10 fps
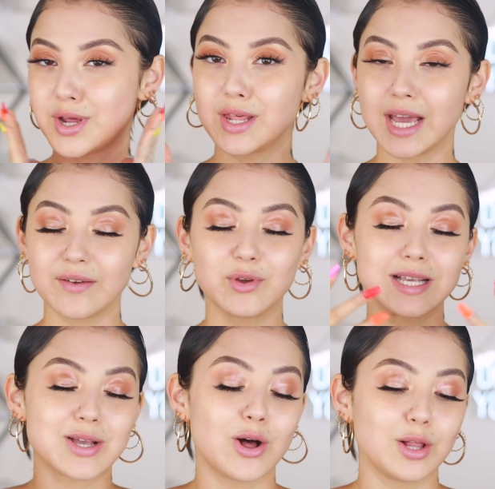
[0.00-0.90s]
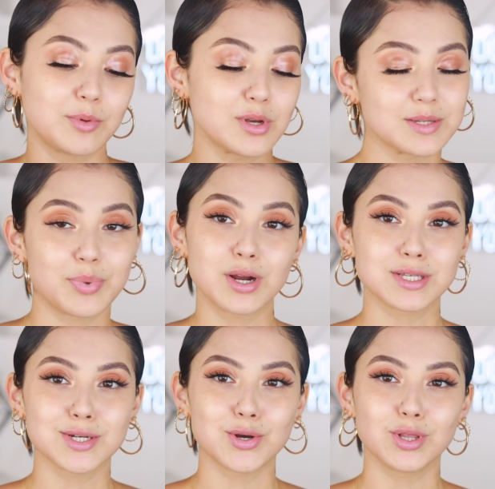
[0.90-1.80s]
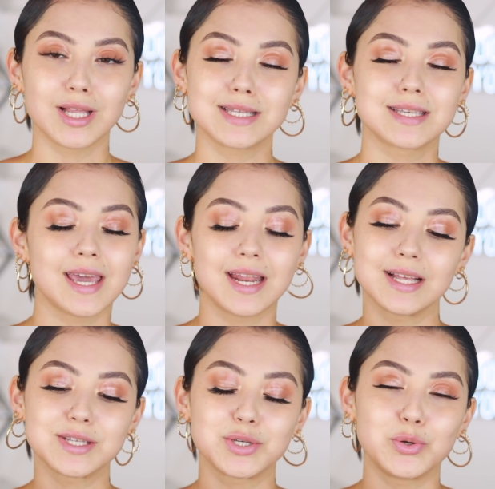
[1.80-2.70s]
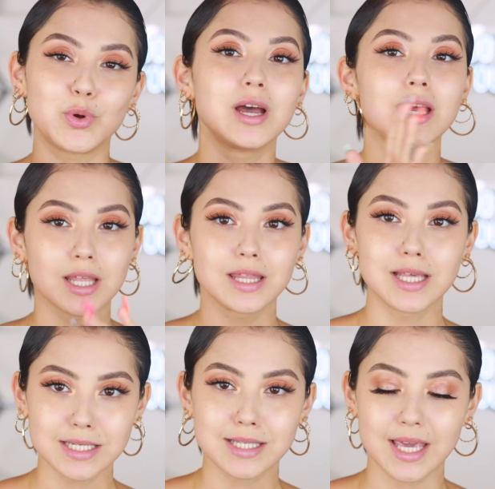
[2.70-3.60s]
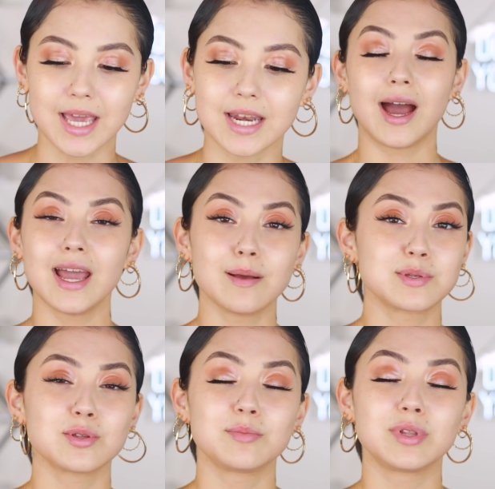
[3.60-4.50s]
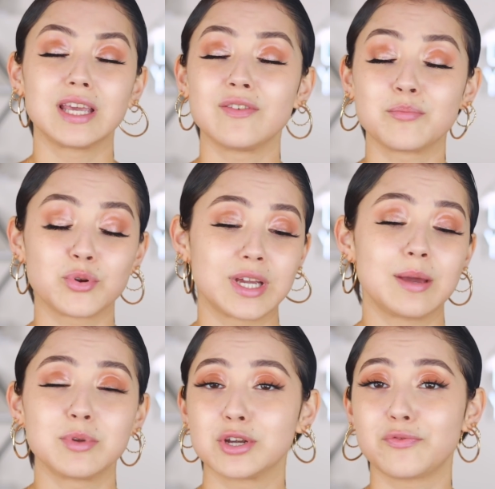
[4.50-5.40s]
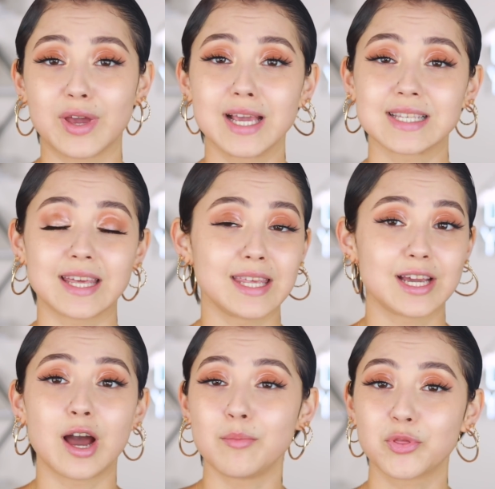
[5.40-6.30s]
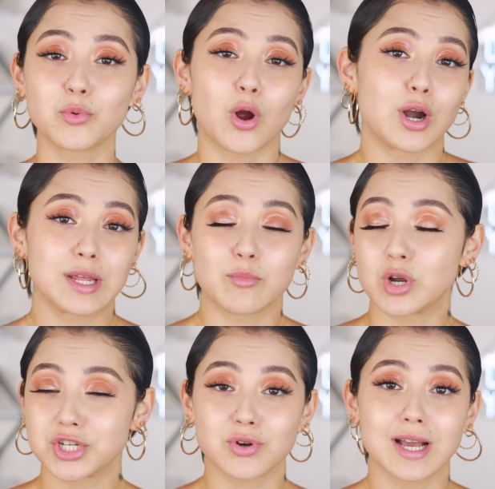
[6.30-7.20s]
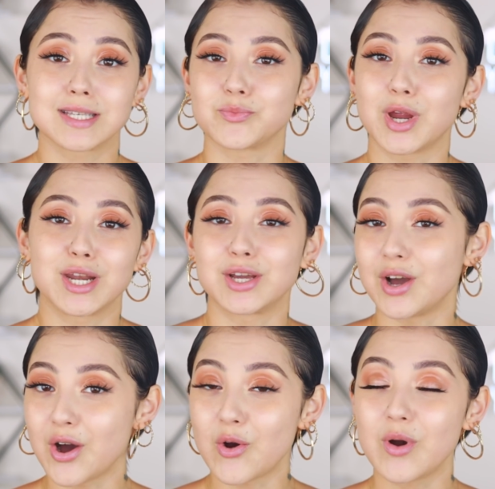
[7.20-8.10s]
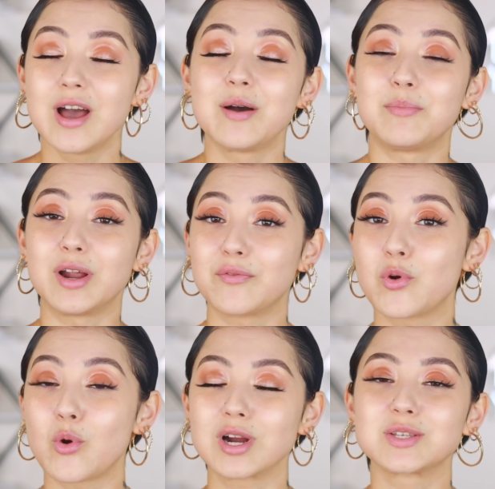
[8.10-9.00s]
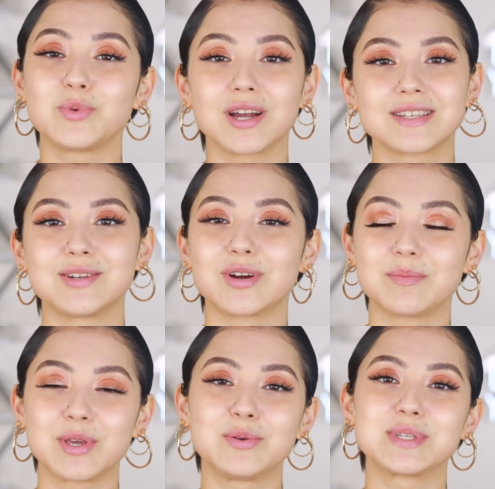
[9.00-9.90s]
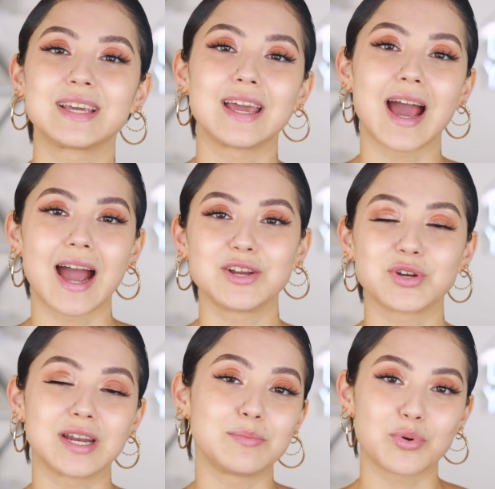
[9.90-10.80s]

now that I have you guys all up close and personal, let's get into this skin. I absolutely believe in pre-gaming your face. I think come through already moisturized and ready to go. But of course, we are still going to be using a hydrating